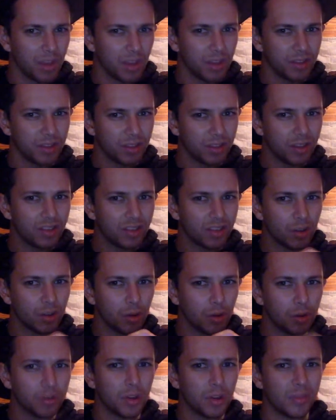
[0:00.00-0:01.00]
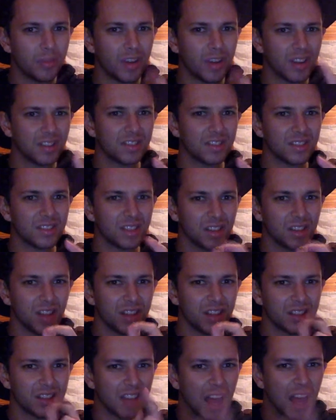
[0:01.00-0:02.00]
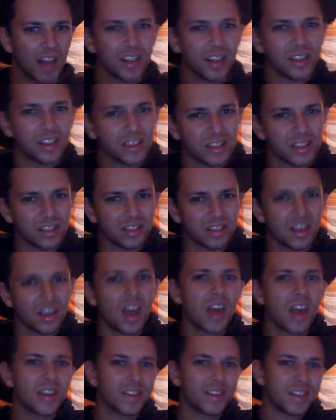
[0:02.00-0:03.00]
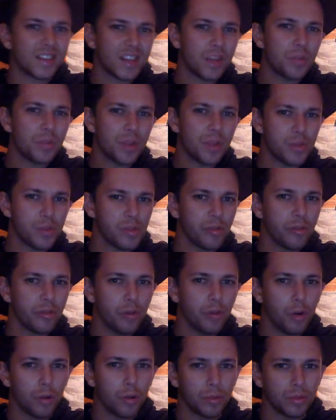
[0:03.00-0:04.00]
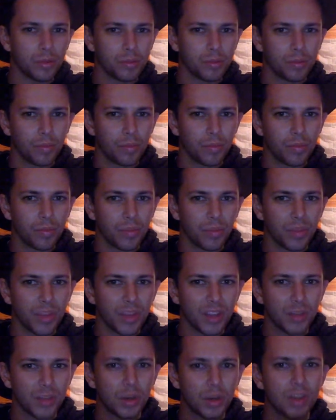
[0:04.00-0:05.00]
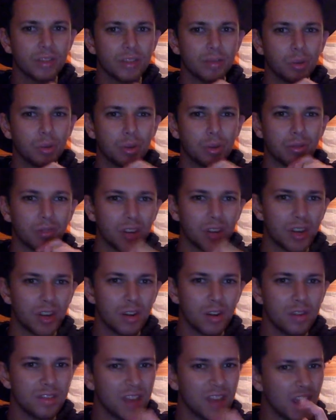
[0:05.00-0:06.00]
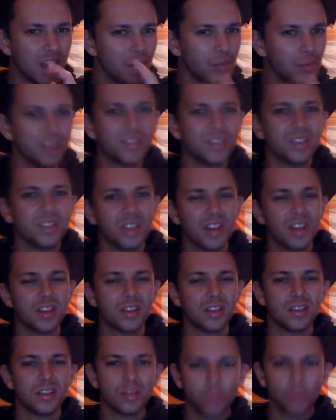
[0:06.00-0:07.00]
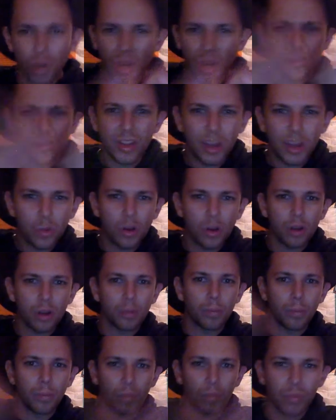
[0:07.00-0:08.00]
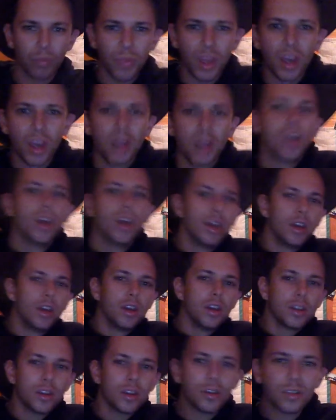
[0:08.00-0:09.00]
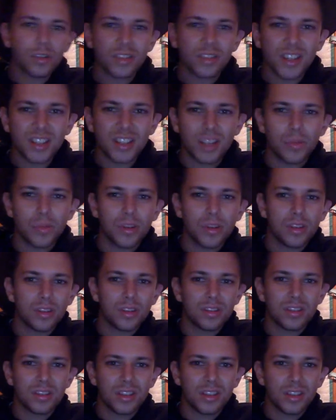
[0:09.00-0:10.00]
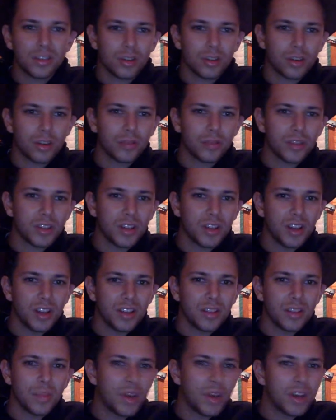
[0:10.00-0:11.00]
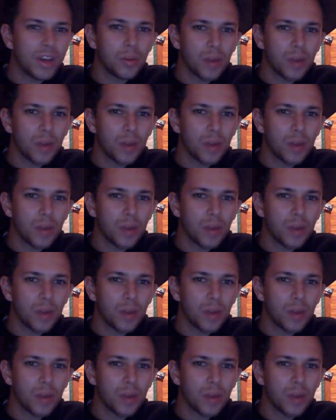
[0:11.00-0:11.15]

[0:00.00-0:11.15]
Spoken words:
Students can also have access to class calendars to keep them informed, as well as viewing videos and presentations whenever they want. Google Sites can be used in geography class in many